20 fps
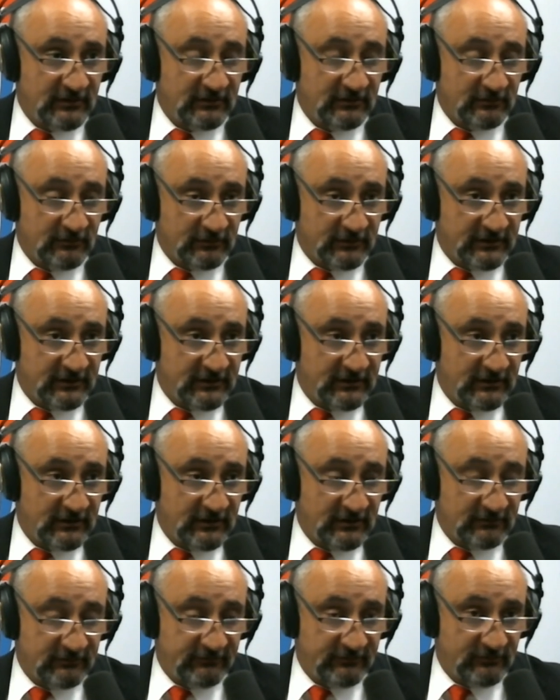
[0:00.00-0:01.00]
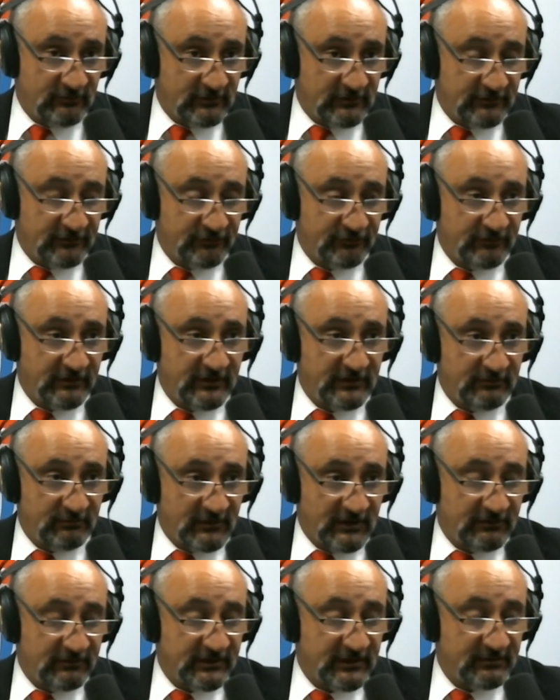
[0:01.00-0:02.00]
Okay, and if you want to shred it,
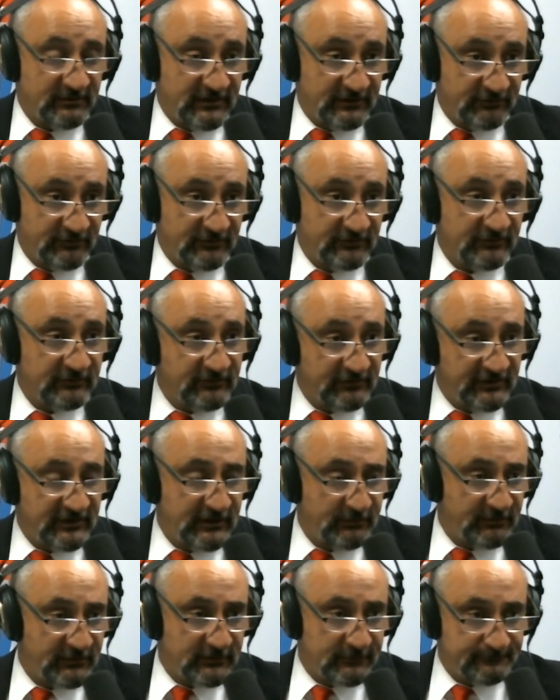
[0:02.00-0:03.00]
my recommendation is keep it.